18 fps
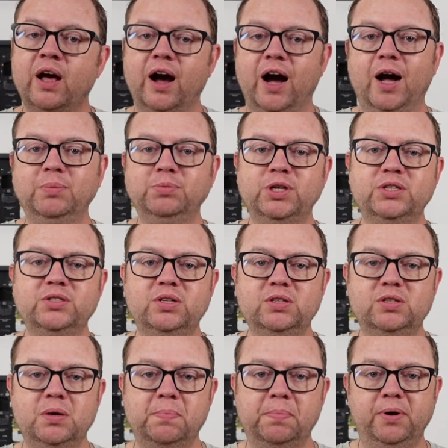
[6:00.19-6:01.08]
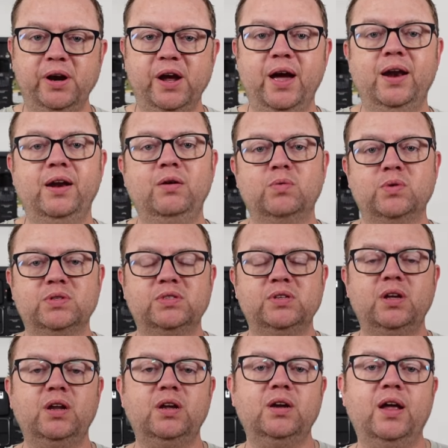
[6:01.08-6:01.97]
I'm Jason Cipriani with
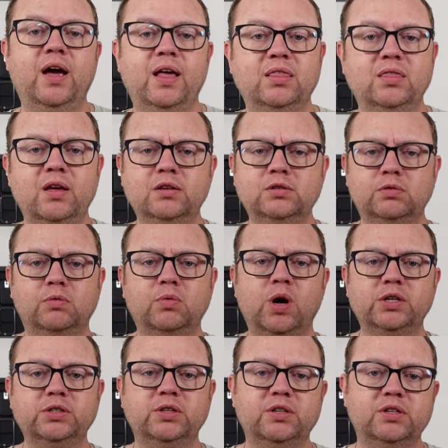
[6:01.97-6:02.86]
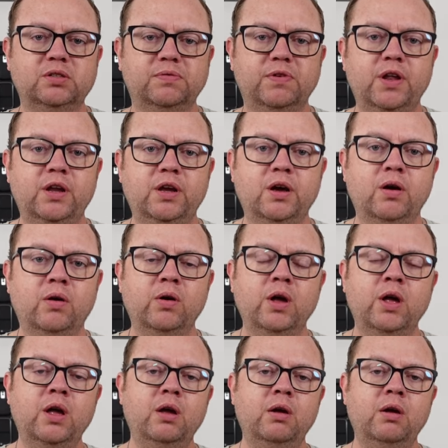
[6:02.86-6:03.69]
ZDNet. Thanks for watching this video.